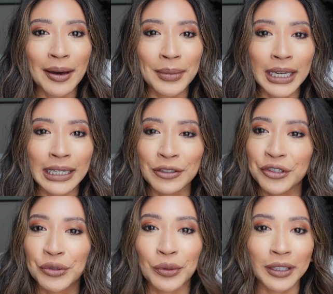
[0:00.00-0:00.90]
It is
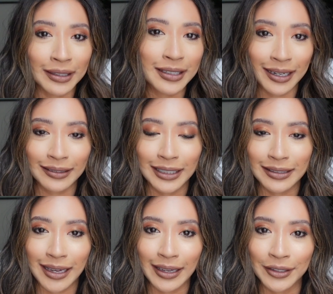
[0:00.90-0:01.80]
just one of the
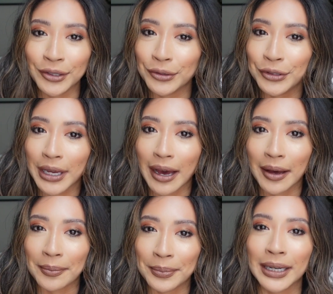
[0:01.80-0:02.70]
techniques I use,
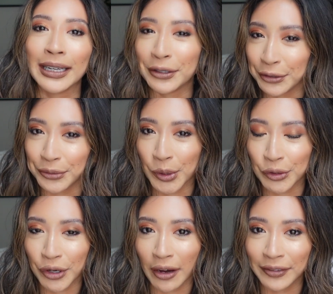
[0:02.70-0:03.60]
but I use
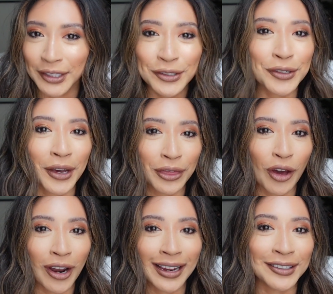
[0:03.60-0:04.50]
most often, so I
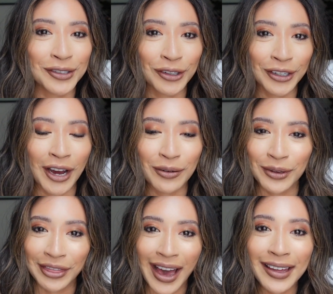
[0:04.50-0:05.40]
thought I'd start out
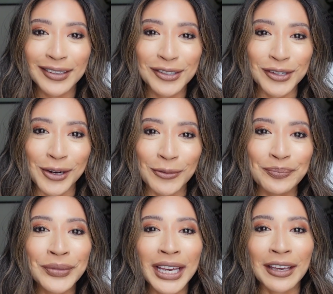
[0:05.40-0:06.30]
with that. So
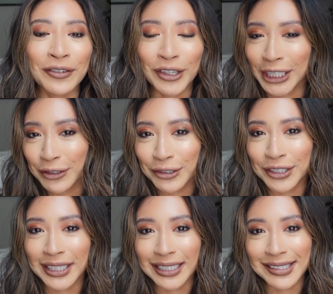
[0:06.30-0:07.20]
if you're
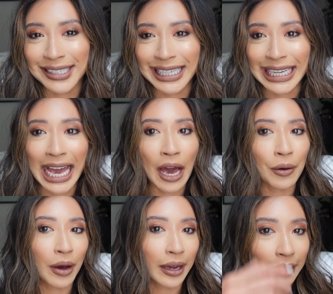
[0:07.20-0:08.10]
interested in seeing
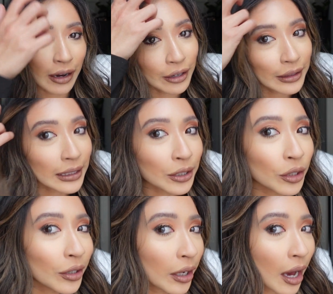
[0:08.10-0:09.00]
how I got this
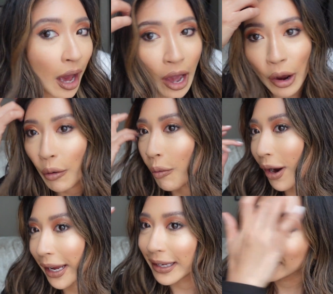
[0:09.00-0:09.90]
look
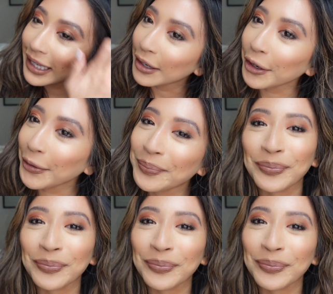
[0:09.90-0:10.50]
right here,